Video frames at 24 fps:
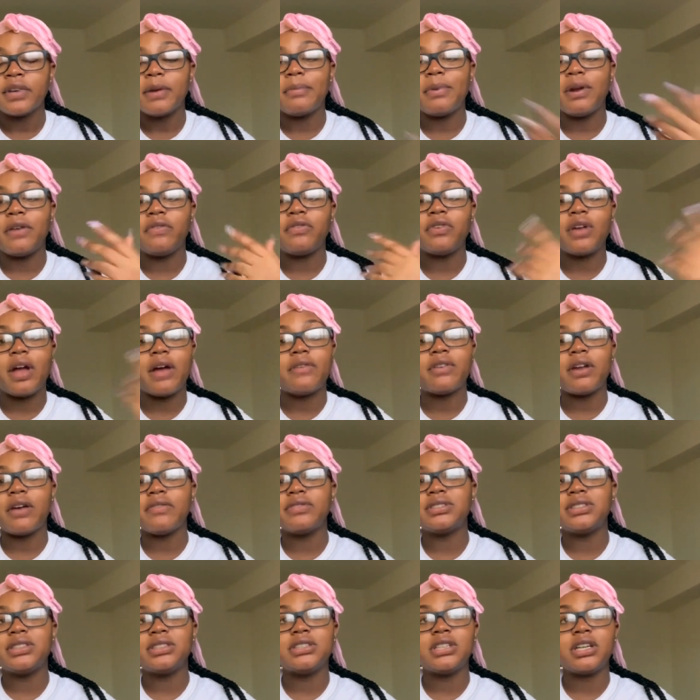But if you have to
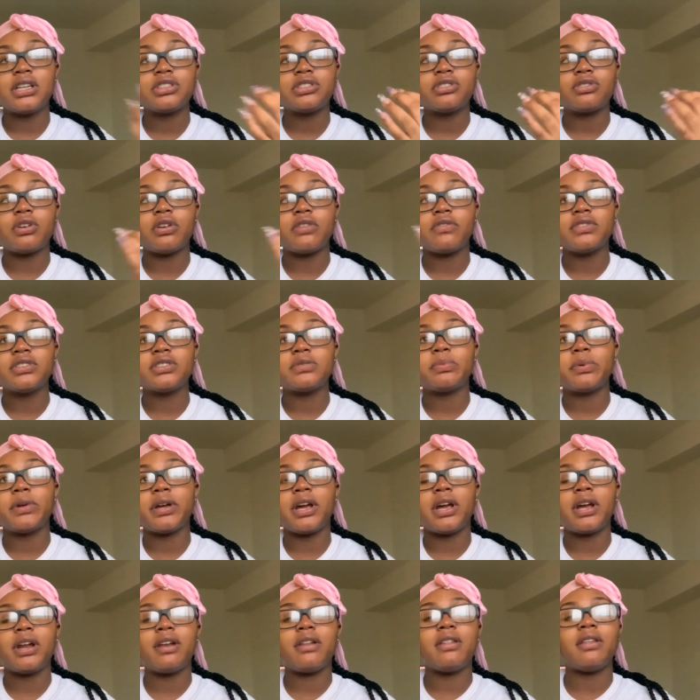have a C-section, or if it's
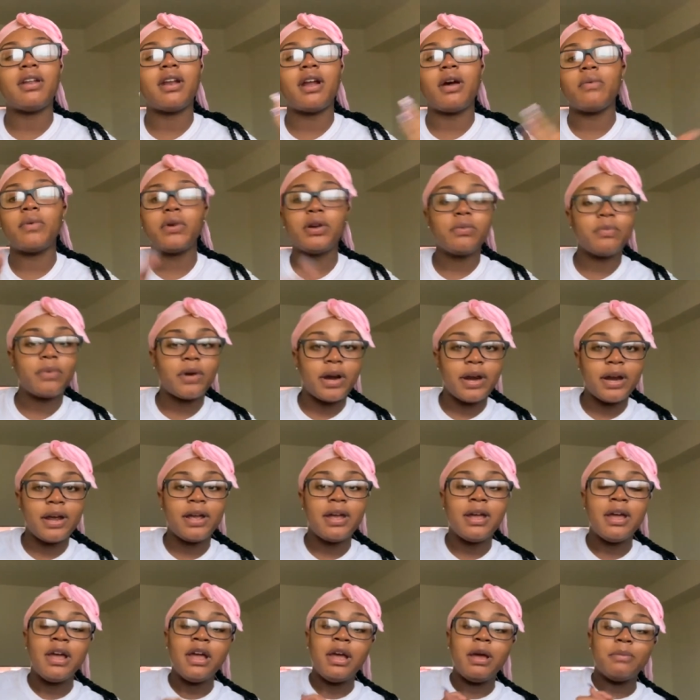planned, then I wouldn't
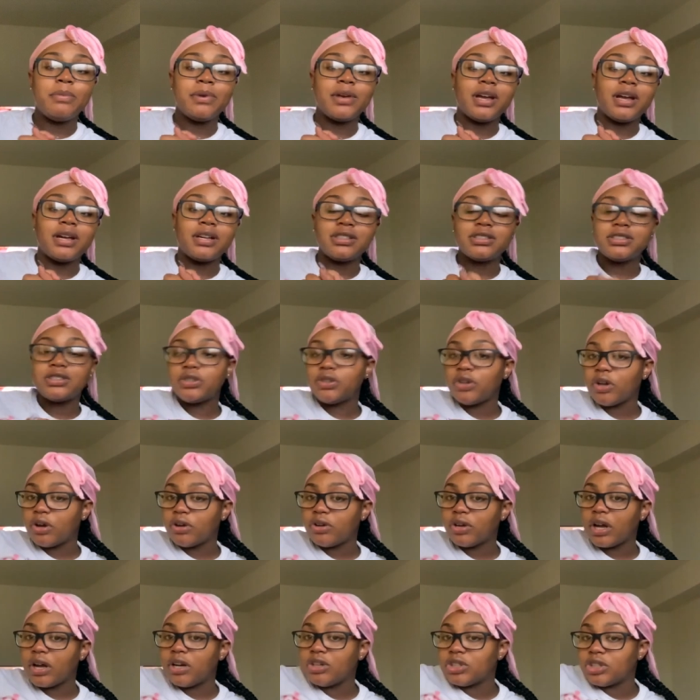worry, because, you know,
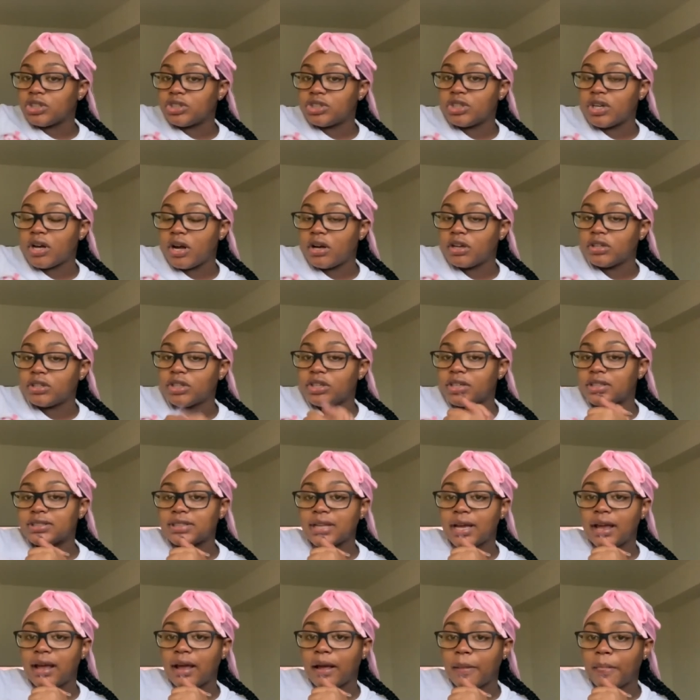you gotta trust your doctors,
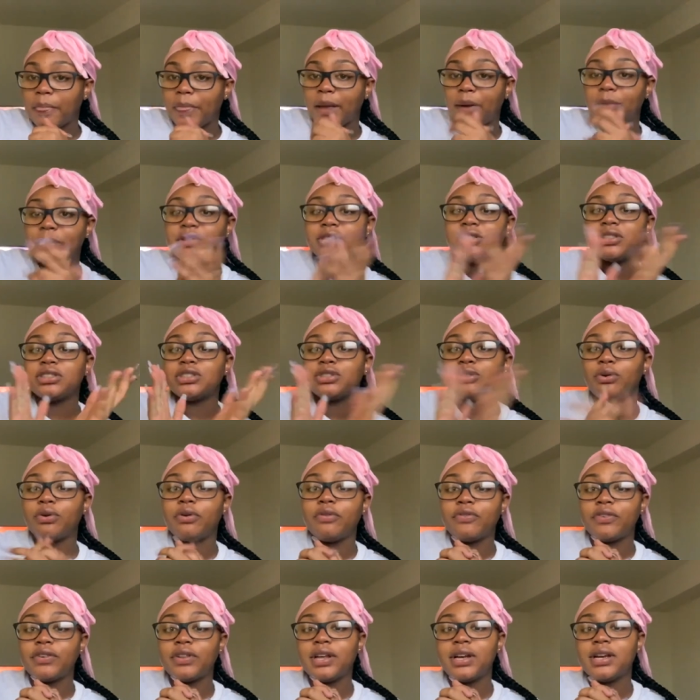and they went to
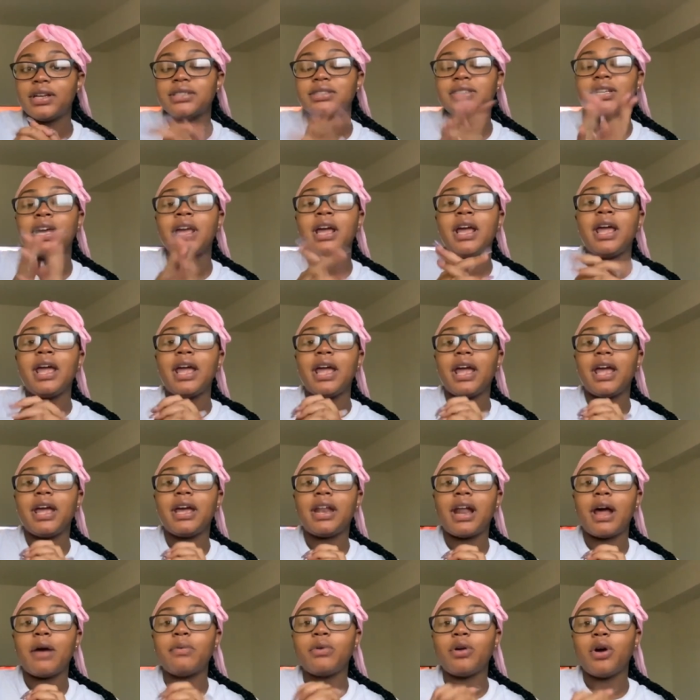school for this,
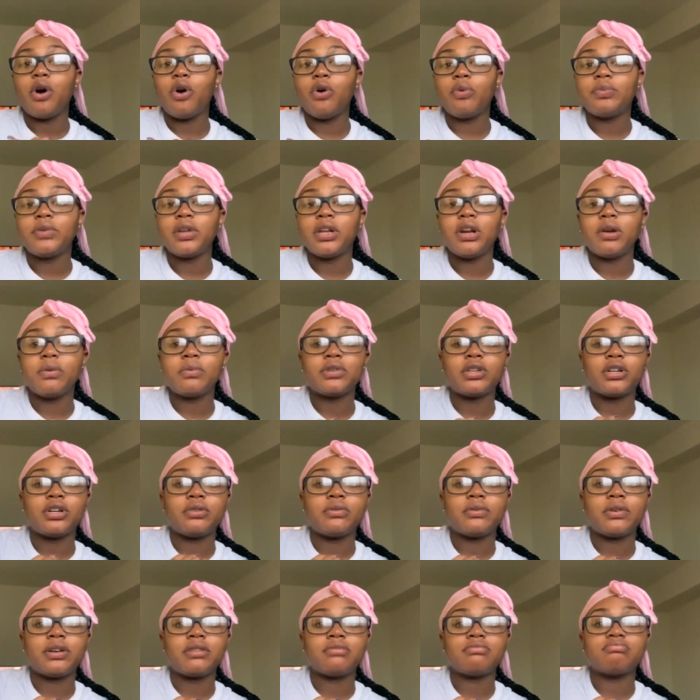and I would hope they know what they're
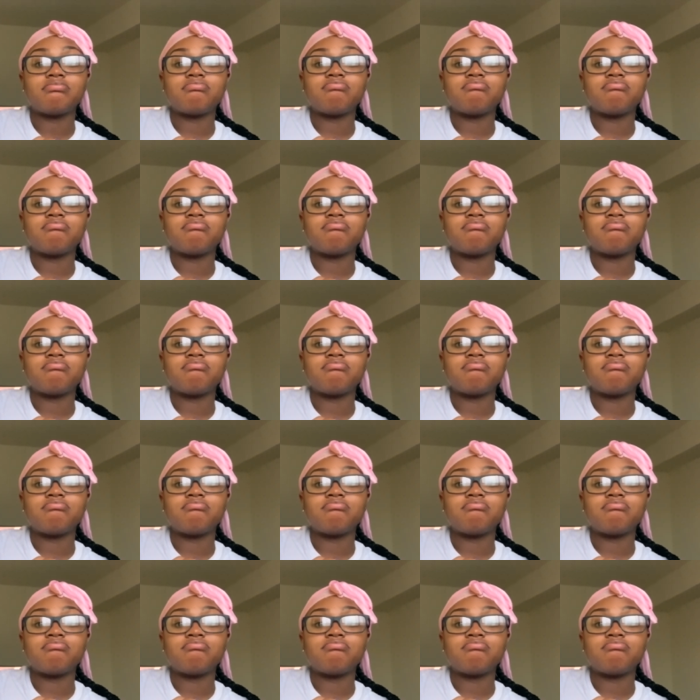doing.